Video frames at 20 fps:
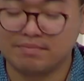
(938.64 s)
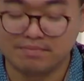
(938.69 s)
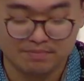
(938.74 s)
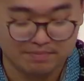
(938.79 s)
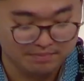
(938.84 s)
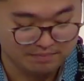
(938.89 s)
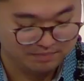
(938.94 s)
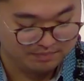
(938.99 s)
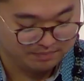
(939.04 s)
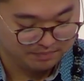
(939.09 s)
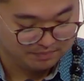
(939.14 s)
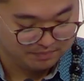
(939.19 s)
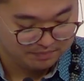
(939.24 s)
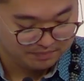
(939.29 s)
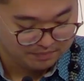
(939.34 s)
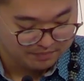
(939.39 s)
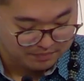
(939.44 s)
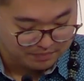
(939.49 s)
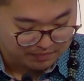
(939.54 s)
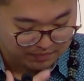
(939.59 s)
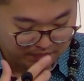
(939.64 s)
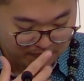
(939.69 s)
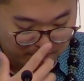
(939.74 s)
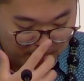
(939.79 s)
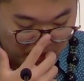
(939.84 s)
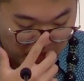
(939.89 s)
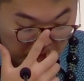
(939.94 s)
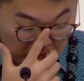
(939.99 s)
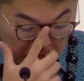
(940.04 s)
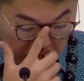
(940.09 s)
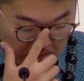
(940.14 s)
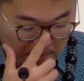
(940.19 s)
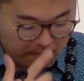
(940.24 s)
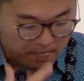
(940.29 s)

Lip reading: No one is speaking in this clip.